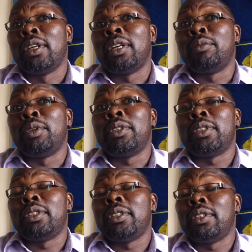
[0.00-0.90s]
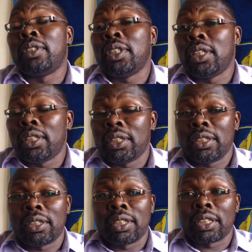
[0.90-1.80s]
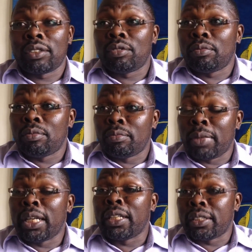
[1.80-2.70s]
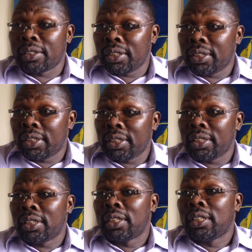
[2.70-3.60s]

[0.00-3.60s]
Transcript: and what really it takes to manage a city